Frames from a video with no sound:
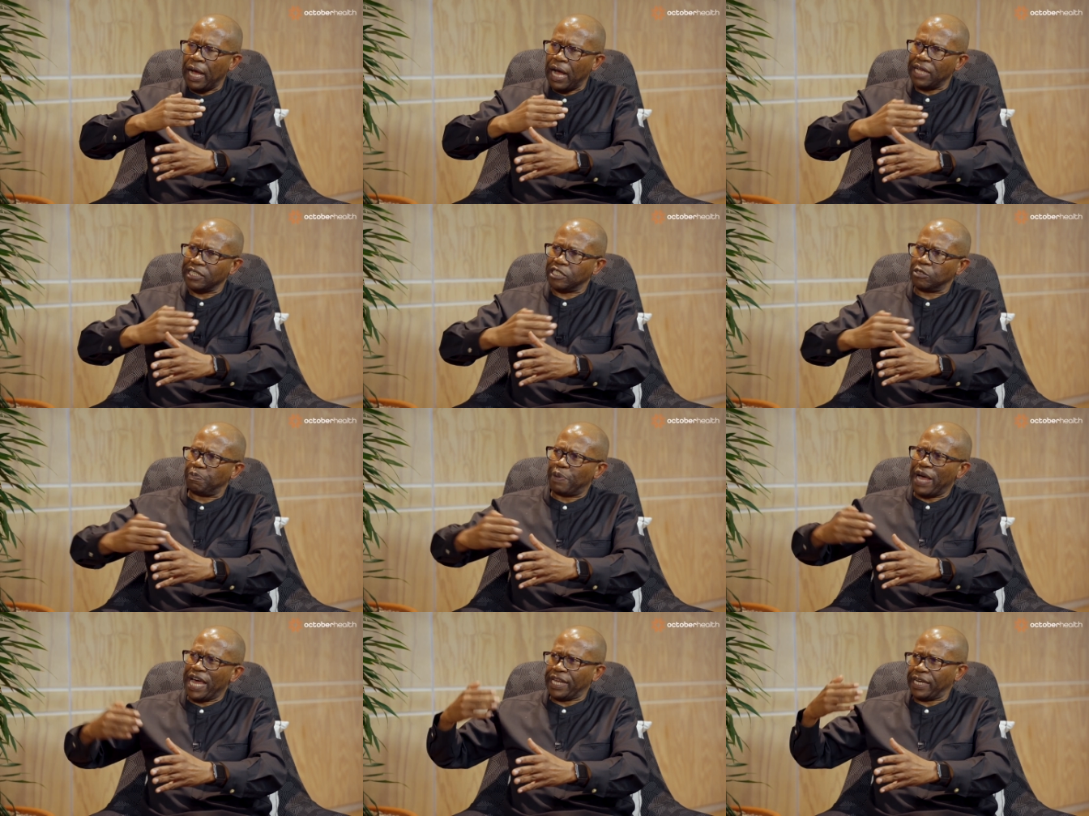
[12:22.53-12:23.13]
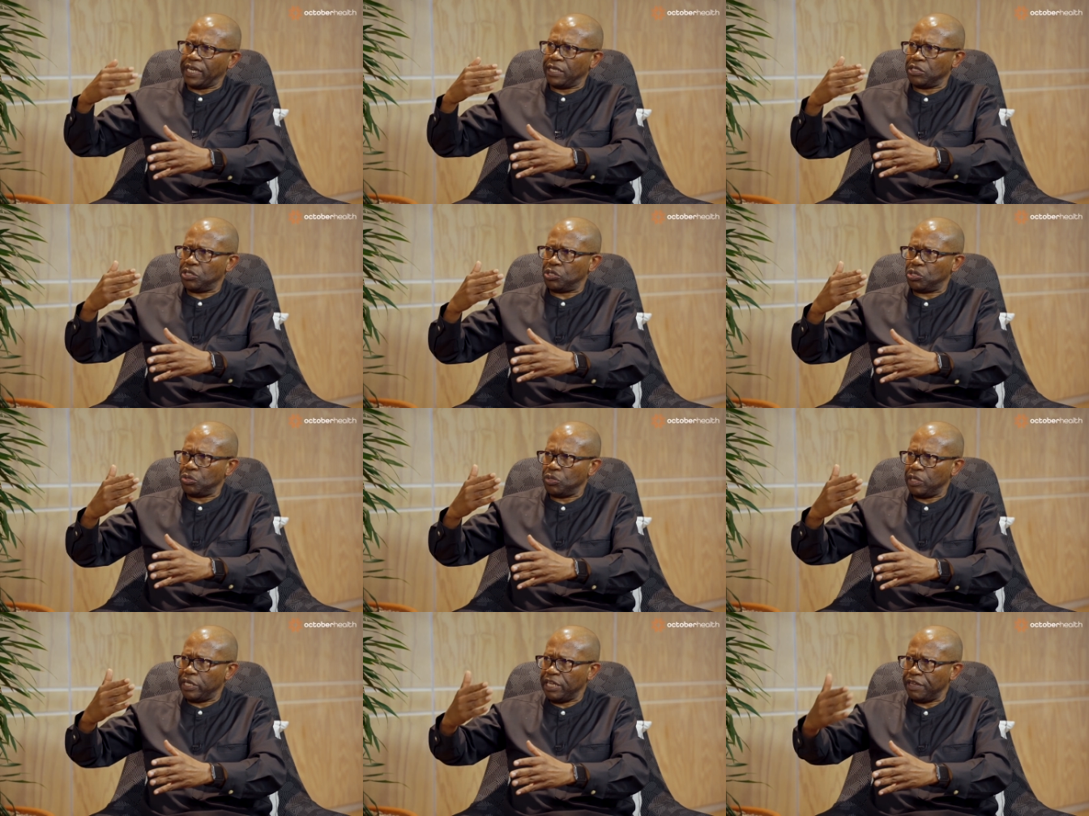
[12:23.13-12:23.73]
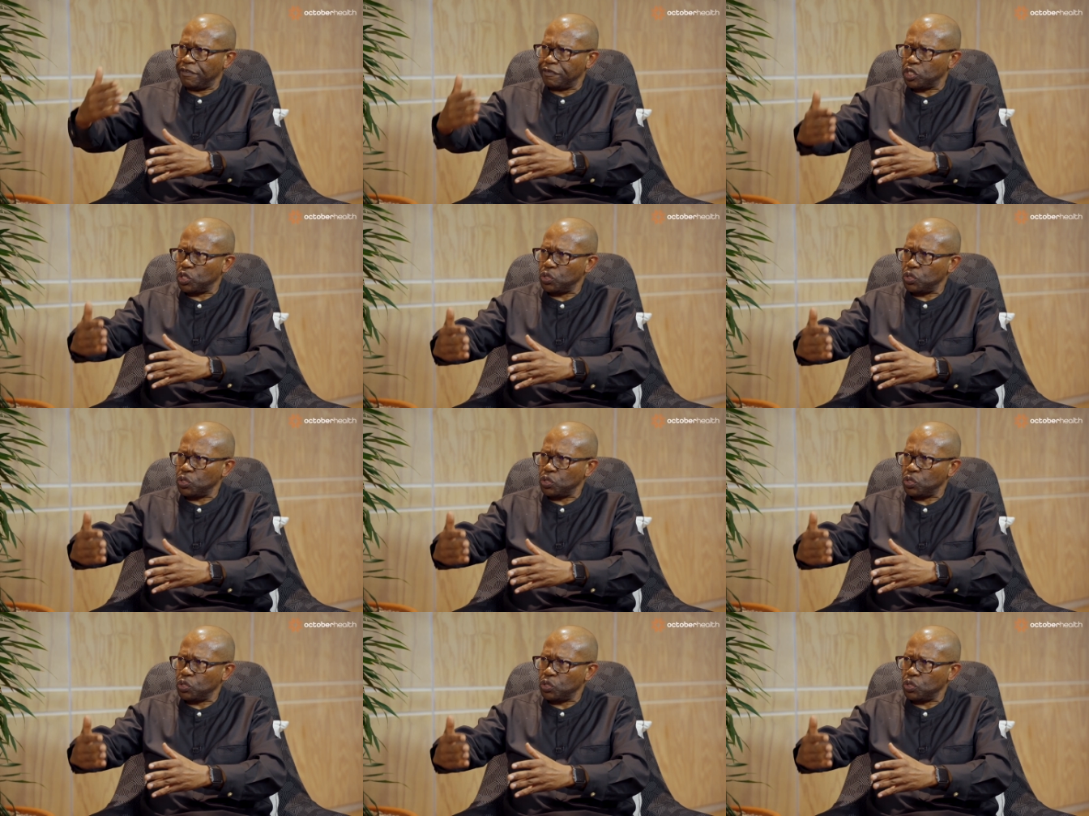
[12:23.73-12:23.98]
aspiring to live